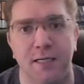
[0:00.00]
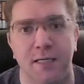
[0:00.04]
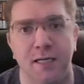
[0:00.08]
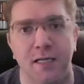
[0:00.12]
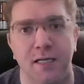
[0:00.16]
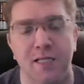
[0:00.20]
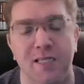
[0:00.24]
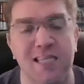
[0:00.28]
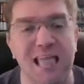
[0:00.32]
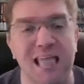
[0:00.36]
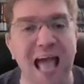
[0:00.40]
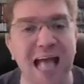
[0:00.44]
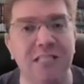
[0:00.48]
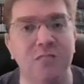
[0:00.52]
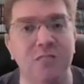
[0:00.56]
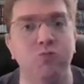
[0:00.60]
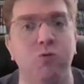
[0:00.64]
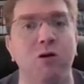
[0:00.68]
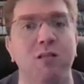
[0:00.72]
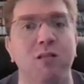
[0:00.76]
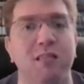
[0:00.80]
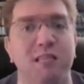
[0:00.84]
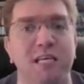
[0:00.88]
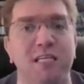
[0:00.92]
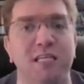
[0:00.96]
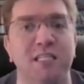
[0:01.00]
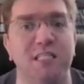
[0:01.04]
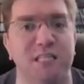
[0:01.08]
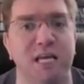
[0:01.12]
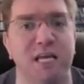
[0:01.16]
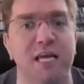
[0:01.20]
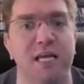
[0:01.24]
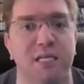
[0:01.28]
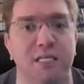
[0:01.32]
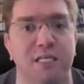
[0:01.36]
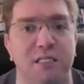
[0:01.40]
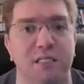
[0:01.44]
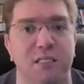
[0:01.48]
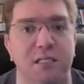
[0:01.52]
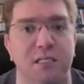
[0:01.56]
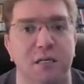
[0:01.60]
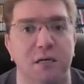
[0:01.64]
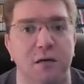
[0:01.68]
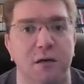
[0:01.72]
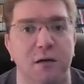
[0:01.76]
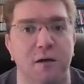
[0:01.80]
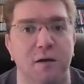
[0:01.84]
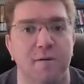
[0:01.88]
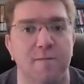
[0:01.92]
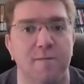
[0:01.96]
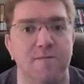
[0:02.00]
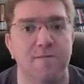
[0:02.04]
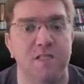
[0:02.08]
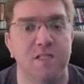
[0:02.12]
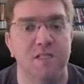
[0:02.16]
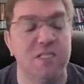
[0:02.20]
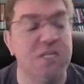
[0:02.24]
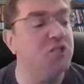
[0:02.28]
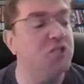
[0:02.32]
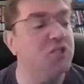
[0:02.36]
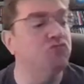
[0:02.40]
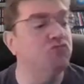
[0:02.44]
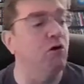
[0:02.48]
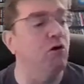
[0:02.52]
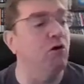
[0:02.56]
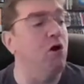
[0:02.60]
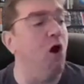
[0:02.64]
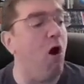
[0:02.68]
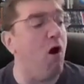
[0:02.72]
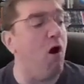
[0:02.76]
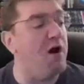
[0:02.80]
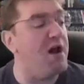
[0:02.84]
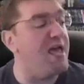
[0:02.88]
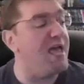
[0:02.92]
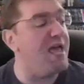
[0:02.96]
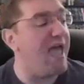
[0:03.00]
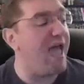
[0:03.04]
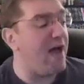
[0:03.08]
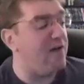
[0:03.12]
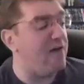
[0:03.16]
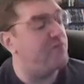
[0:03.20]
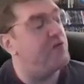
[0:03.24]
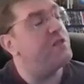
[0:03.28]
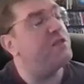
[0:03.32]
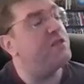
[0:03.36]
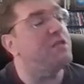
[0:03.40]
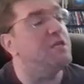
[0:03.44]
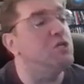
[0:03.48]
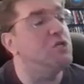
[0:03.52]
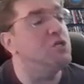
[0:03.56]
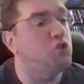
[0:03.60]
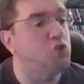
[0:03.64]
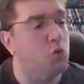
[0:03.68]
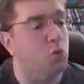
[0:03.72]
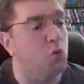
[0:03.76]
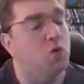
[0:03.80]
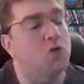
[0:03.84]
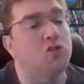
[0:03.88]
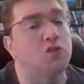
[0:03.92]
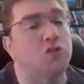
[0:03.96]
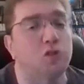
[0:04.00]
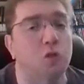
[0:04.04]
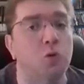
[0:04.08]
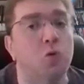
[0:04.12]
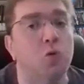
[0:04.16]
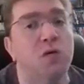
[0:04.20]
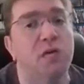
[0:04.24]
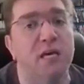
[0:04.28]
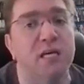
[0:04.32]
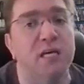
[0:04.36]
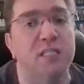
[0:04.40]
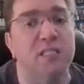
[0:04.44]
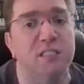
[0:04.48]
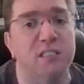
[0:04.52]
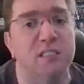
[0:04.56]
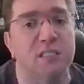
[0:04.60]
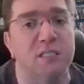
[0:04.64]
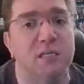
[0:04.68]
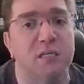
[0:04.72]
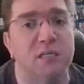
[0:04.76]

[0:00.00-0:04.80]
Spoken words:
That's what this is. Disregarding everything George Lucas